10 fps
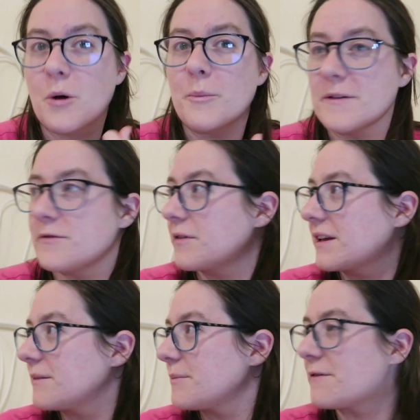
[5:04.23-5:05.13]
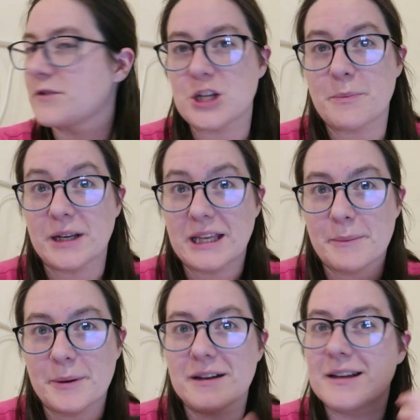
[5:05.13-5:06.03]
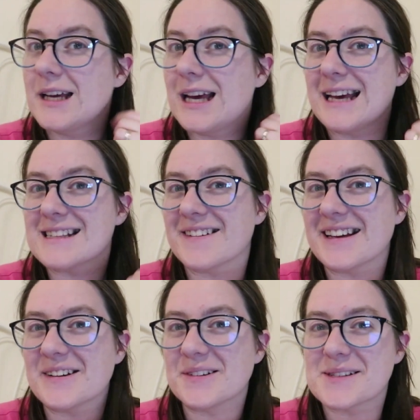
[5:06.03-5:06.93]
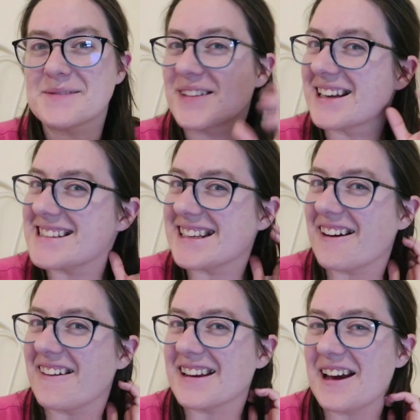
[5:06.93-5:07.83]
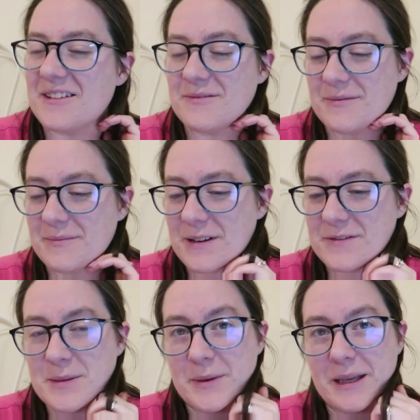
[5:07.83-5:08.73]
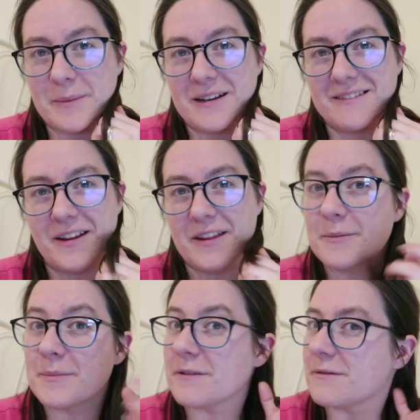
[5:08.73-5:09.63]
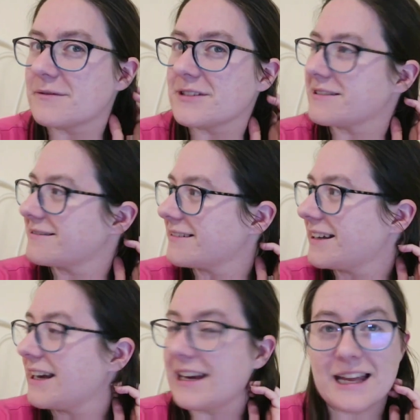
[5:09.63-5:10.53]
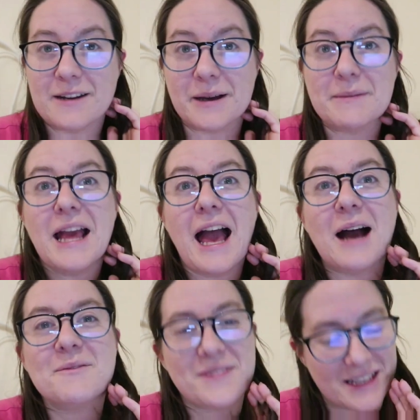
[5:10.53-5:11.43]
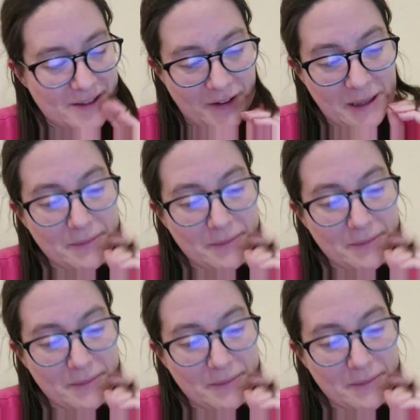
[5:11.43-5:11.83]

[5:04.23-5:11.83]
or Biff Chip and Kipper is what he calls them, because he can't Biff Chip and Kipper rather than Biff. Anyway, it's funny.